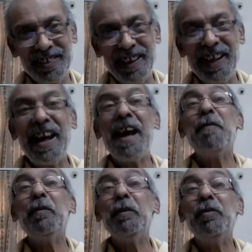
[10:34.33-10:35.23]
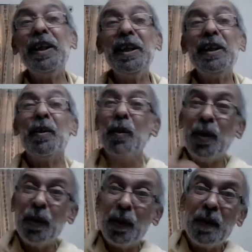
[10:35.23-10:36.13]
and we feel,
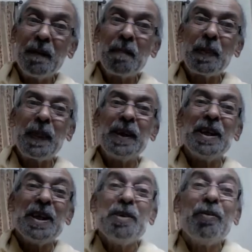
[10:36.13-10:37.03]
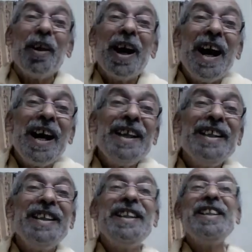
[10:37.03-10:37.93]
oh, if I
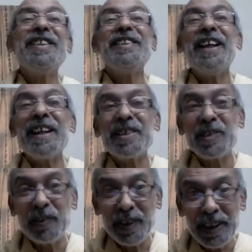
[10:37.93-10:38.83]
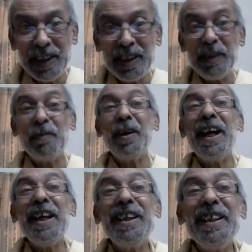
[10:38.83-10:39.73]
eat that sweet, if
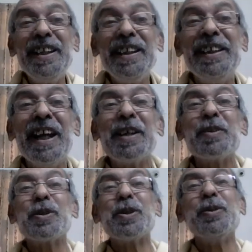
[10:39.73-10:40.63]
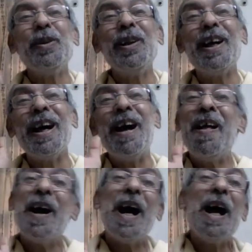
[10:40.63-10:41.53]
I eat that rasgulla,
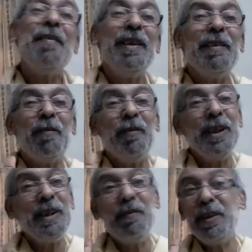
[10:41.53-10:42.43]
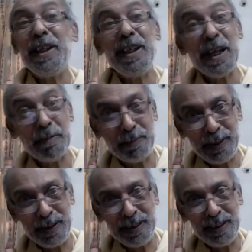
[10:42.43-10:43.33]
I will feel very
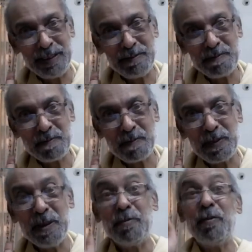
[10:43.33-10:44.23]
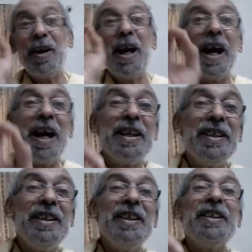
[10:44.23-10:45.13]
happy. If I
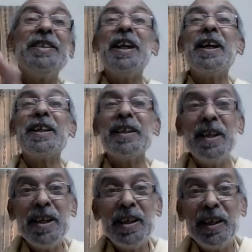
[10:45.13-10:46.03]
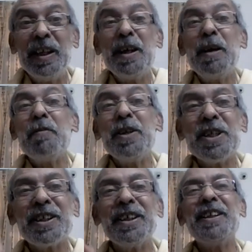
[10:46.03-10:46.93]
eat that uh,
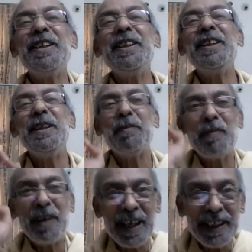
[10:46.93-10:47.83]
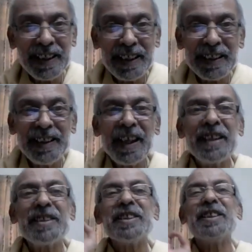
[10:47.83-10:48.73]
fish curry, if I eat
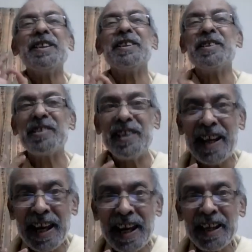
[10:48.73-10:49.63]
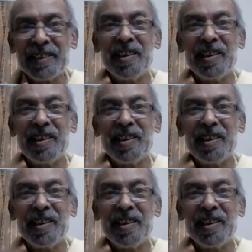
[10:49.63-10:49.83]
that uh, snacks,